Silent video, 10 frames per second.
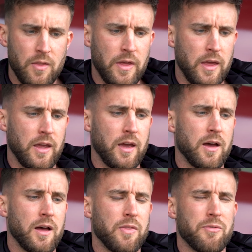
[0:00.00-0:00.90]
the
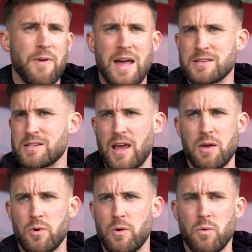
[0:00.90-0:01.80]
uh, the fans today
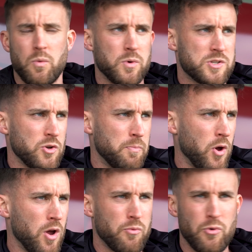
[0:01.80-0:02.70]
were, were
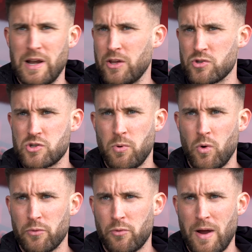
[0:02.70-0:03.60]
superb, really good
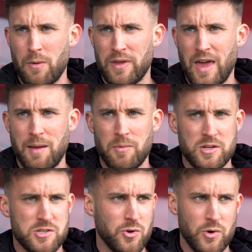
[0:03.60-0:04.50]
support throughout the game,
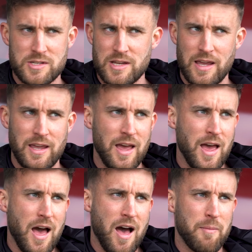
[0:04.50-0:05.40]
nice and noisy,
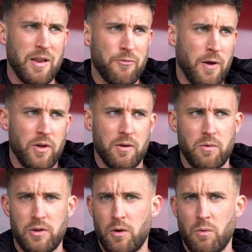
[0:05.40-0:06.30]
um, and it felt like
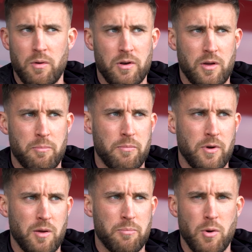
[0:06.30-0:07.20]
you know uh, like a
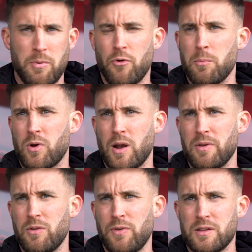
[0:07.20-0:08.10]
like a proper football club.
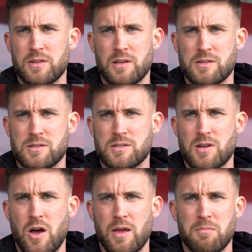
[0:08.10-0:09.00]
And you think to this
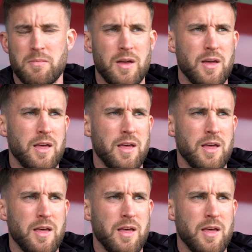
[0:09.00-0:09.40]
time